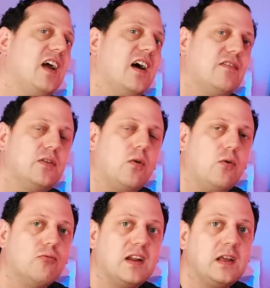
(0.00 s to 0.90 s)
you haven't
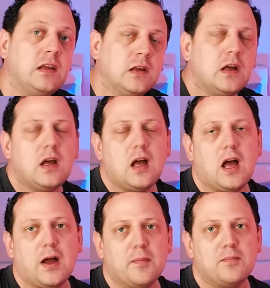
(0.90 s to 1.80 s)
already.
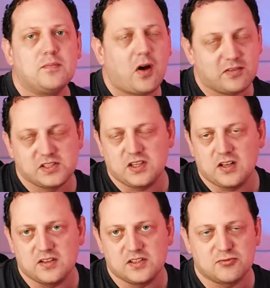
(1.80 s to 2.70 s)
Obviously at the end
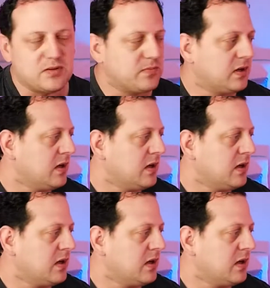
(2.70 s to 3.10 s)
of this stream.